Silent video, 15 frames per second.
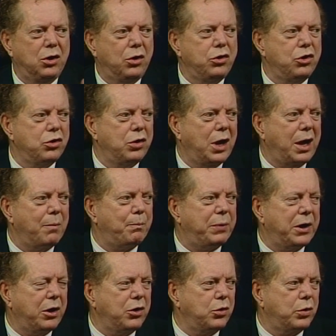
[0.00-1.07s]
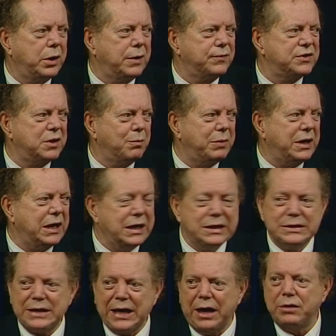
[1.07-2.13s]
You know, you're not paranoid if
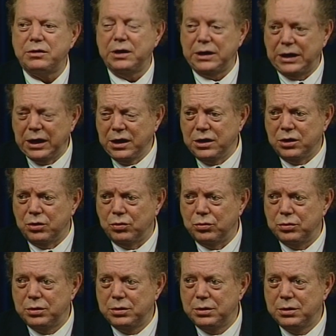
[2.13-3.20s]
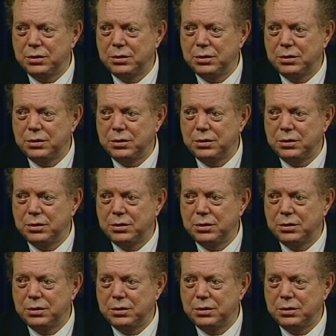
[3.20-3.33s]
somebody is out to get you.